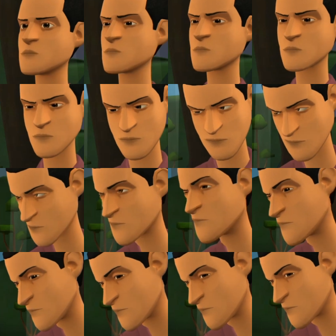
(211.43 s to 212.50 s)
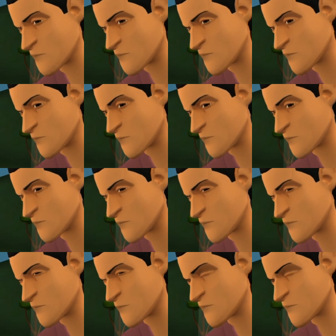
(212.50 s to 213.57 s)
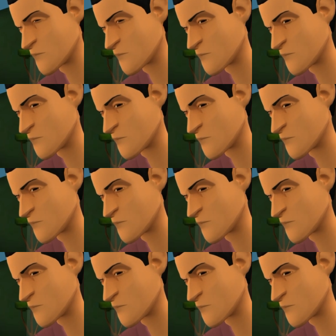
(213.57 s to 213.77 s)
(no one is talking)